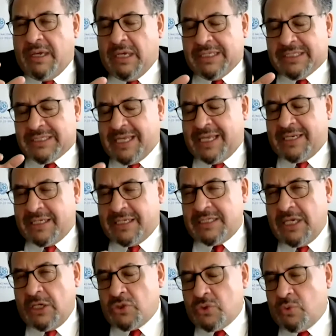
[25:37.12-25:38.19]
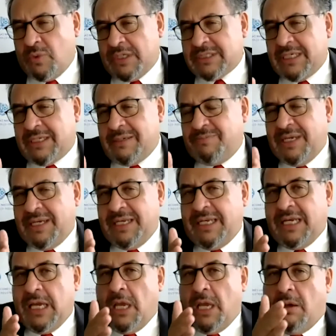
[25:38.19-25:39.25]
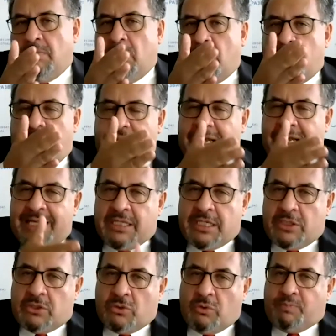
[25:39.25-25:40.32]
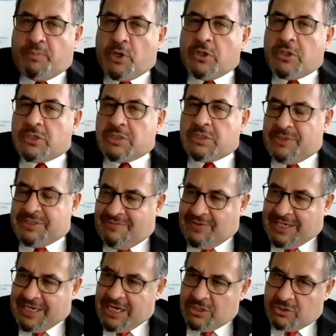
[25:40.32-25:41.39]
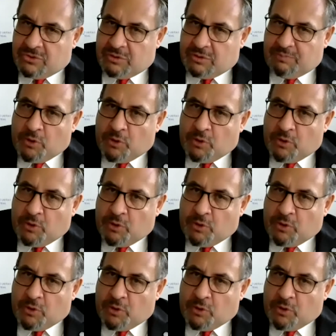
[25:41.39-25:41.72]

standardization was at the beginning more related to product specifications